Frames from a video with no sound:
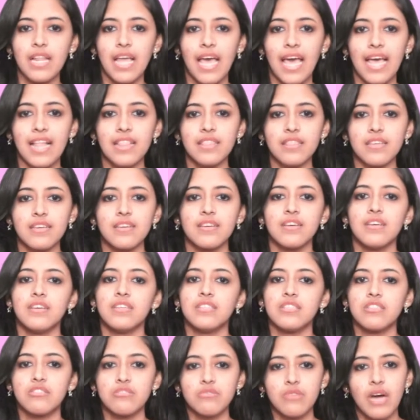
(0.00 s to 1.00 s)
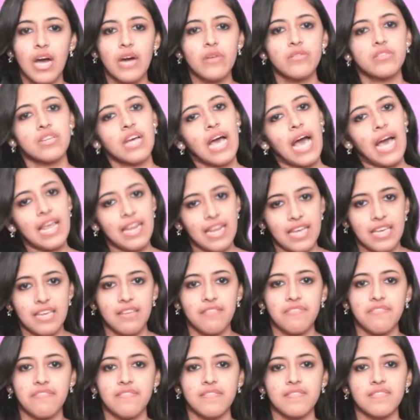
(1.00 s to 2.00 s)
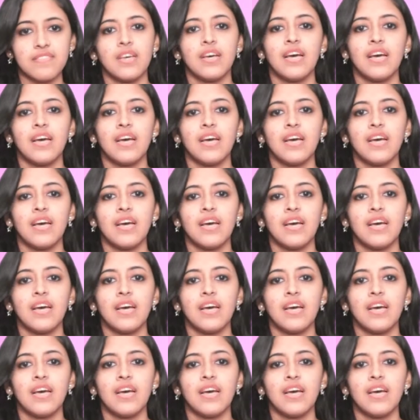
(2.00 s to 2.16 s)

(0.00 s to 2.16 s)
health throughout our life.